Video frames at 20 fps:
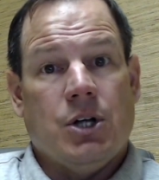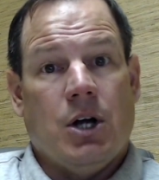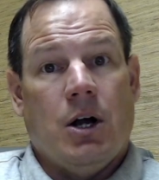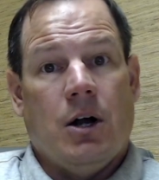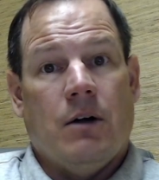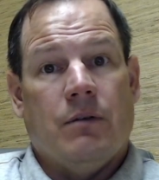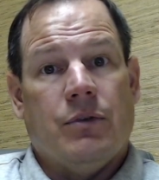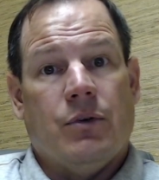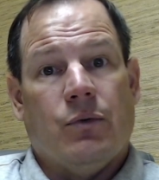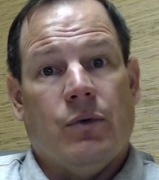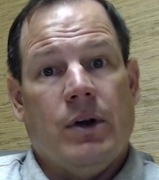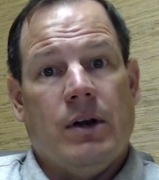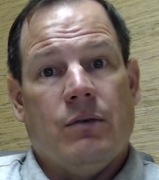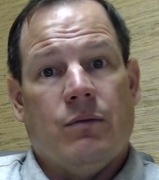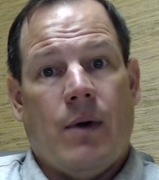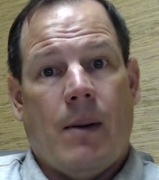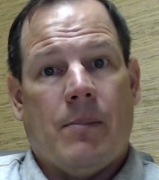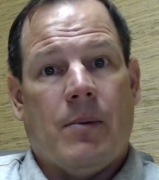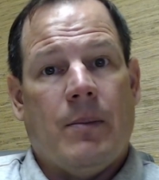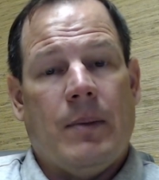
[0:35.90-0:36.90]
of the written
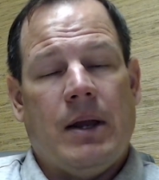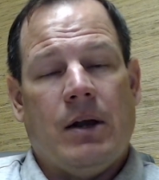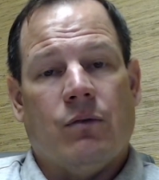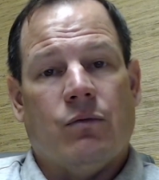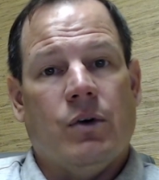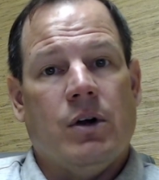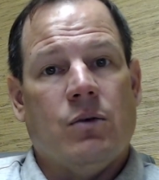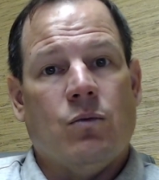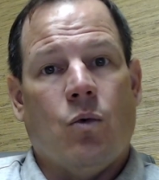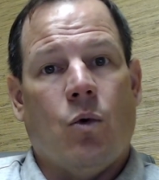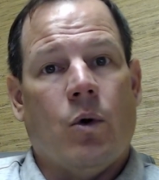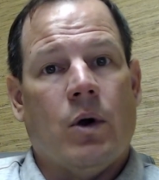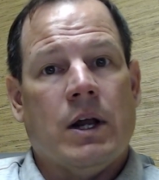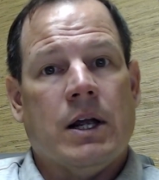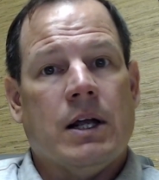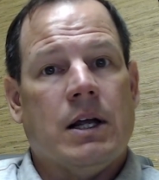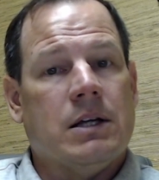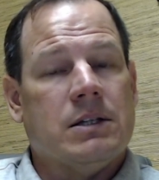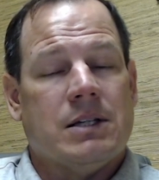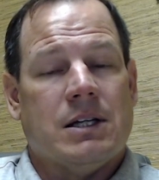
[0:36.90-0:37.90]
reprimand and written
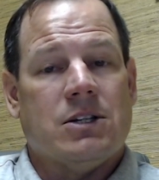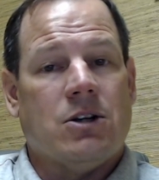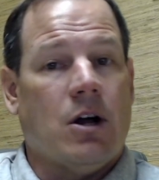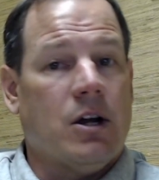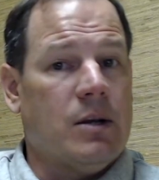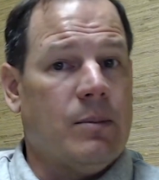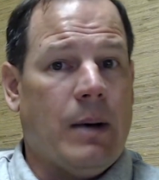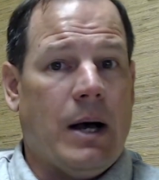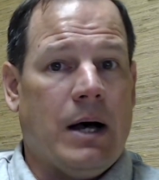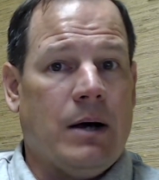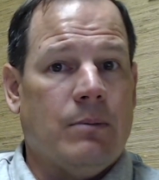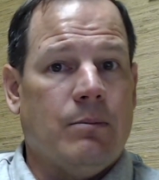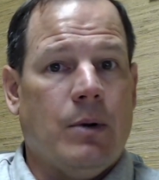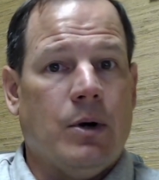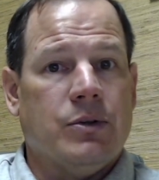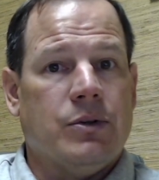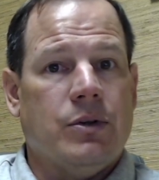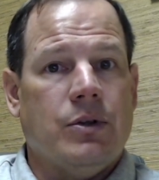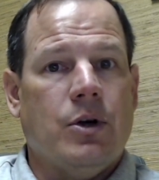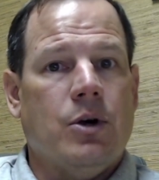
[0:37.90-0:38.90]
warning because I talked about
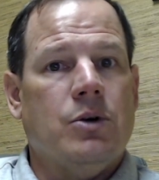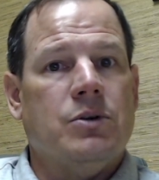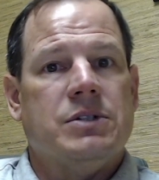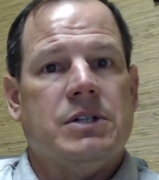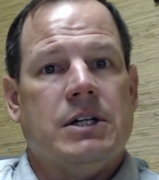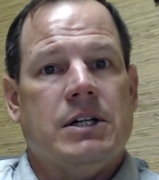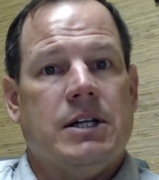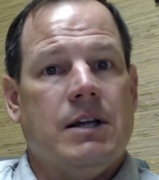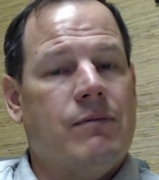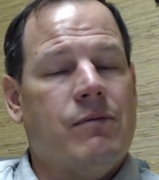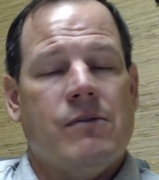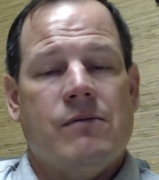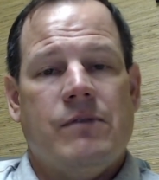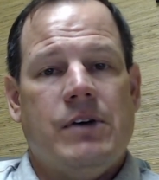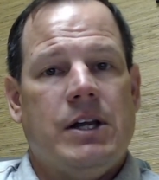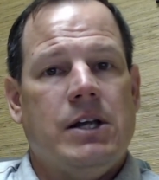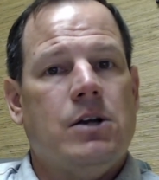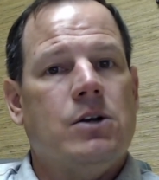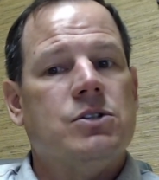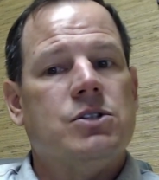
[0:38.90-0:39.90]
both of those in a different
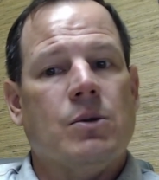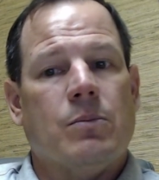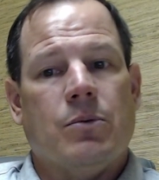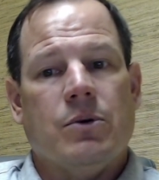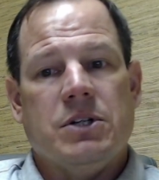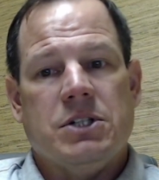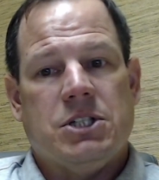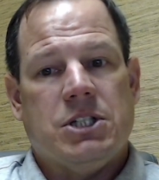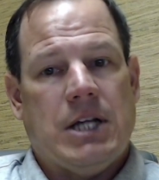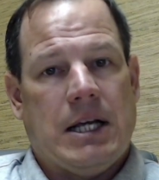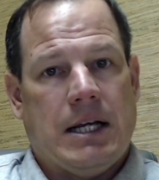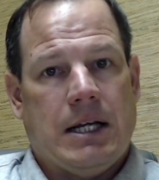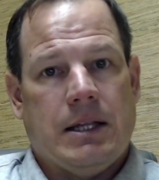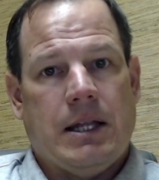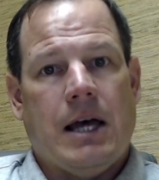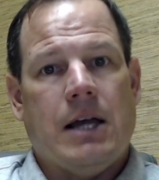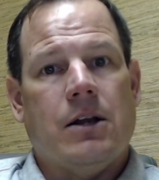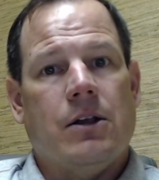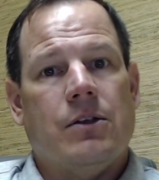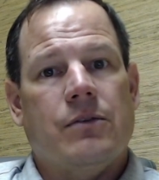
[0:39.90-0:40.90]
video. So please check
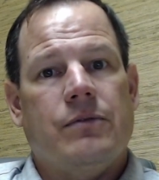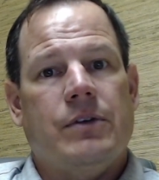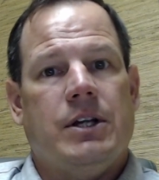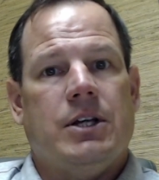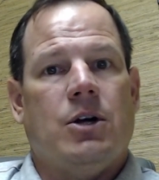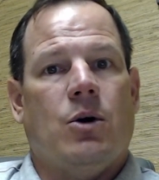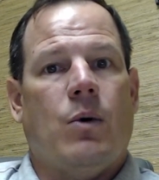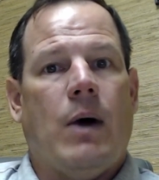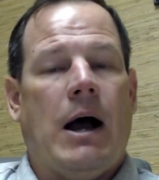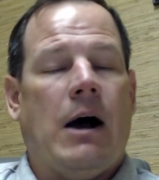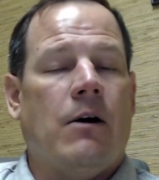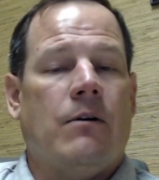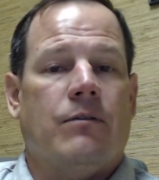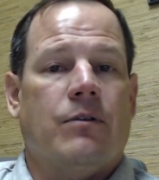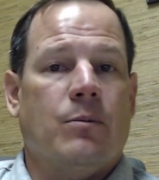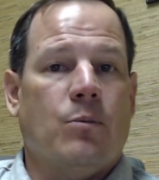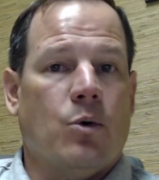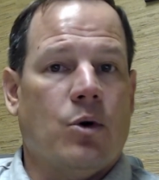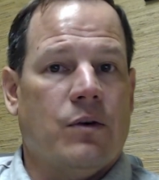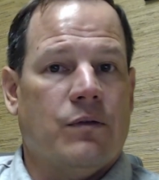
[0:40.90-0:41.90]
that other video out
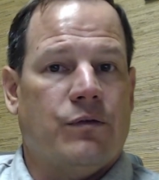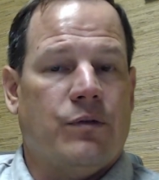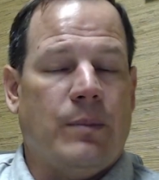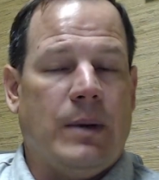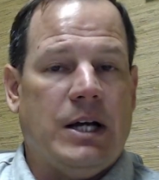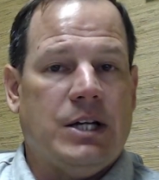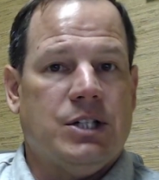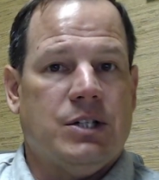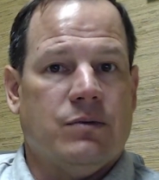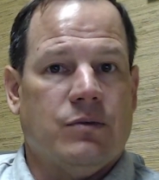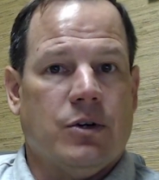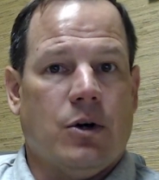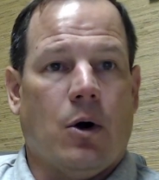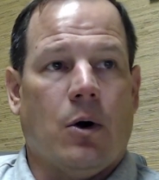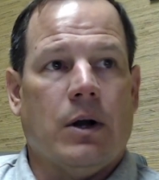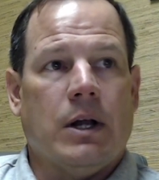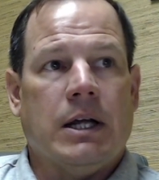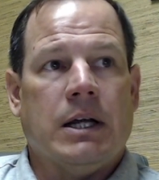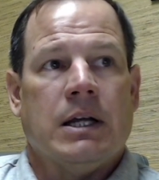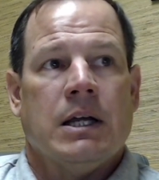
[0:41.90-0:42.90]
for more information
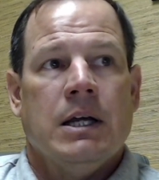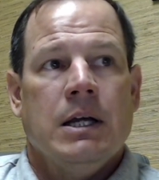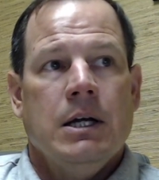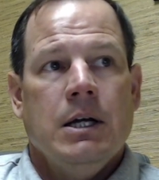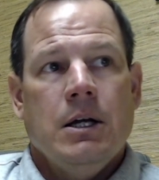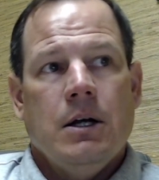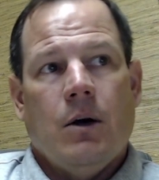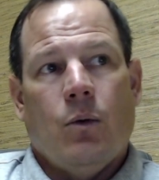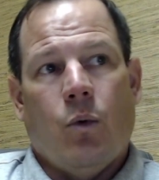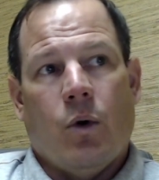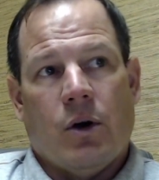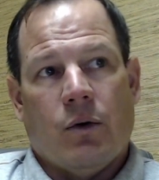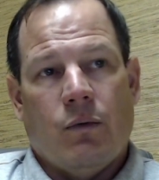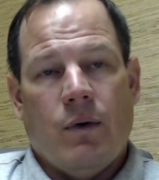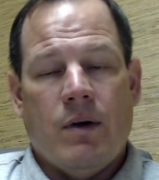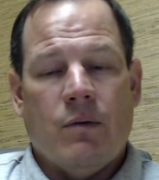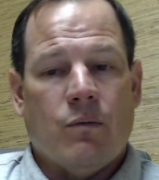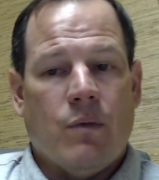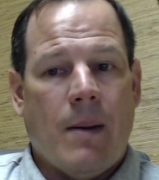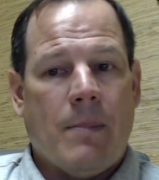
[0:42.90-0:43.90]
regarding what a
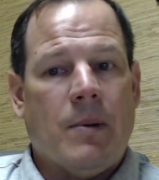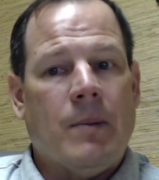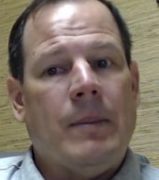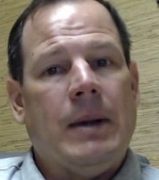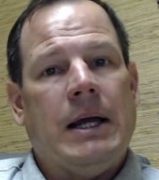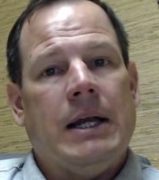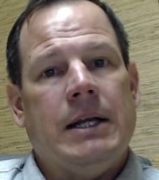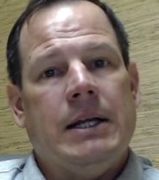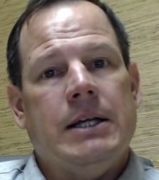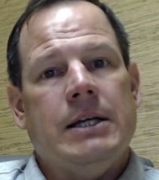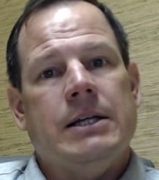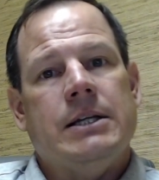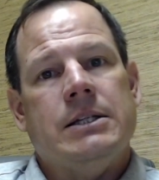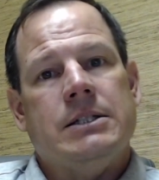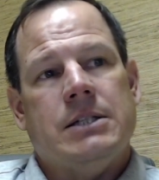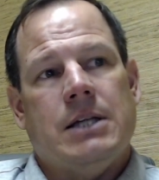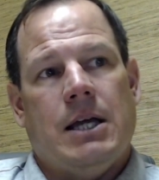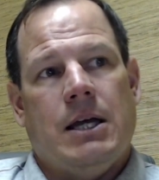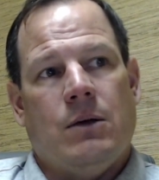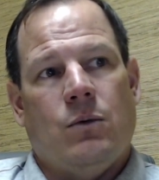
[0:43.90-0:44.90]
written reprimand
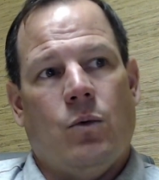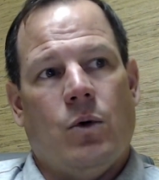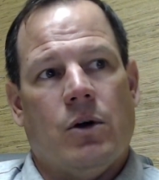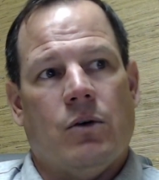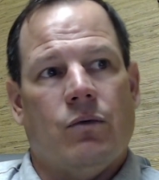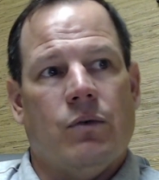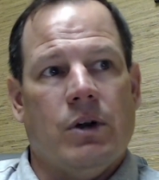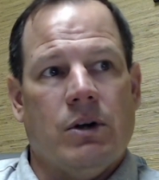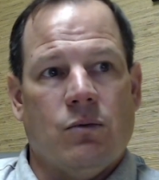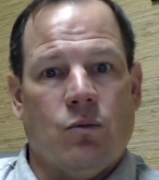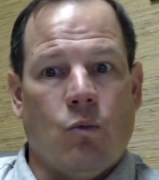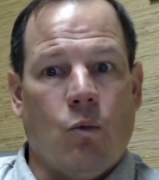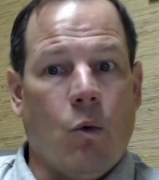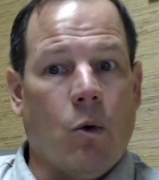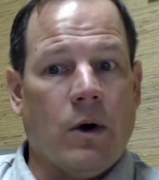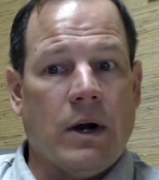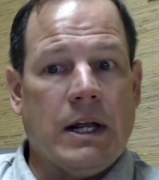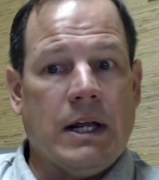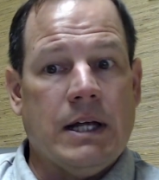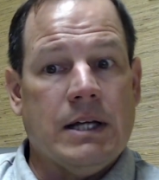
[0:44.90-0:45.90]
is and what a written
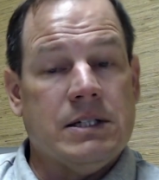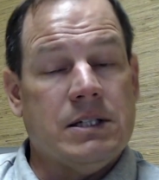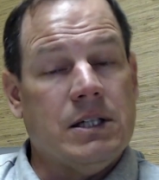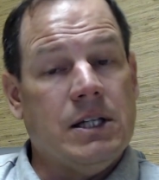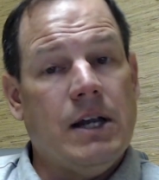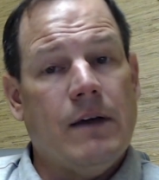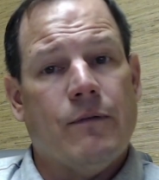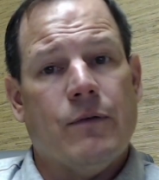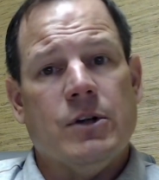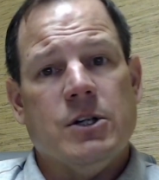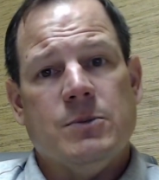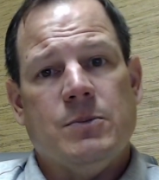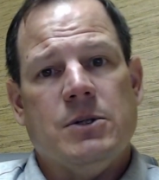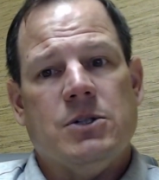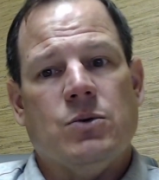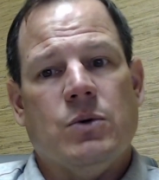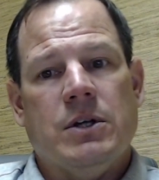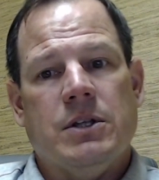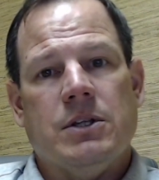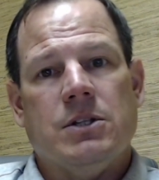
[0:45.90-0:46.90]
warning is and the difference
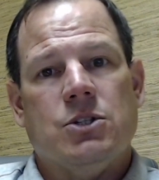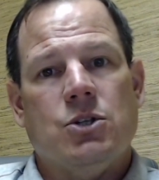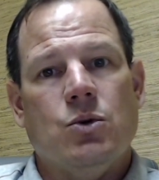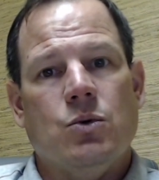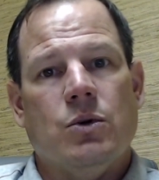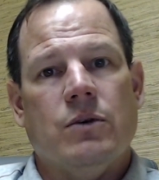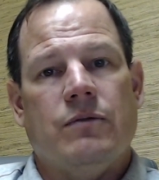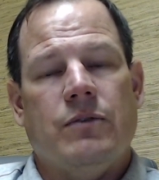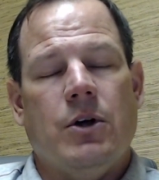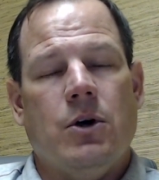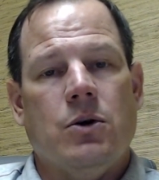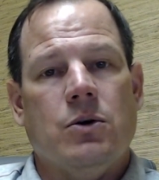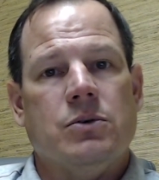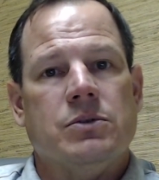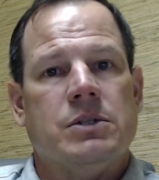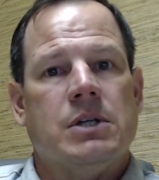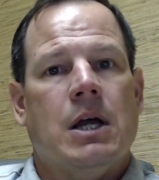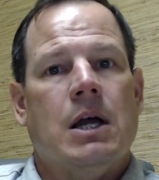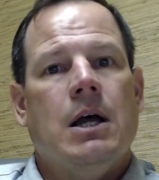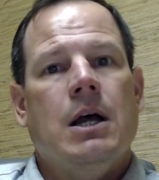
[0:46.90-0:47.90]
between the two of those.